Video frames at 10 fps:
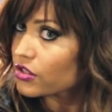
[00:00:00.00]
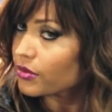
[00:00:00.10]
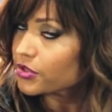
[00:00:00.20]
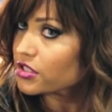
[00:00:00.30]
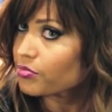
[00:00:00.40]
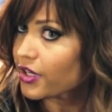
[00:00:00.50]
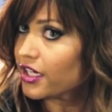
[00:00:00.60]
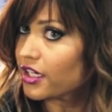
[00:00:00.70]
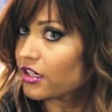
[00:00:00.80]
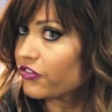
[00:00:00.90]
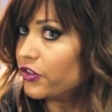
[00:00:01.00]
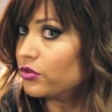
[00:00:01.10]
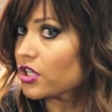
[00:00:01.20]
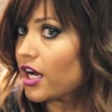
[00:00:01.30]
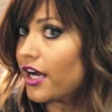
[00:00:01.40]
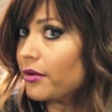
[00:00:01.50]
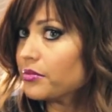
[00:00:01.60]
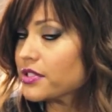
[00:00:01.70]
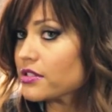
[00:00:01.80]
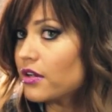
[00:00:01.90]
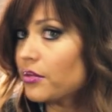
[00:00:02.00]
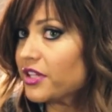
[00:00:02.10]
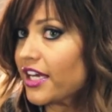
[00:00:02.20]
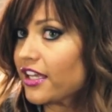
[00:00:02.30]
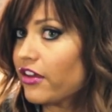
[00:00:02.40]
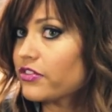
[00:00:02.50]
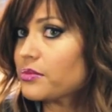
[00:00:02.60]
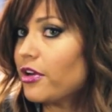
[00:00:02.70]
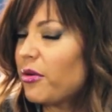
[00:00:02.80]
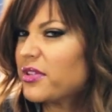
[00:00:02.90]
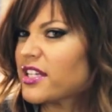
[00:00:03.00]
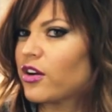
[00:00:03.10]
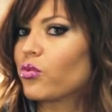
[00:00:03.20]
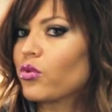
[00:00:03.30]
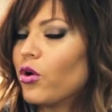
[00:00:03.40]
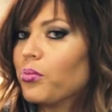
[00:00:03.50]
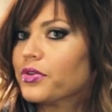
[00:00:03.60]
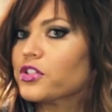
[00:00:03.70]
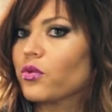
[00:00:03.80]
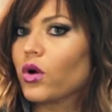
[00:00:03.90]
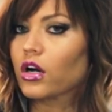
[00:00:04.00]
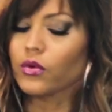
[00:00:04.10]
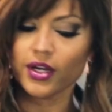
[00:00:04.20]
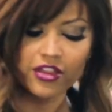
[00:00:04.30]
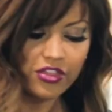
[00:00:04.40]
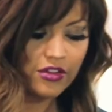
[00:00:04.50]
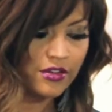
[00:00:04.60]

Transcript: I'm just braiding it a few times, but that gives me almost like a rope to work with.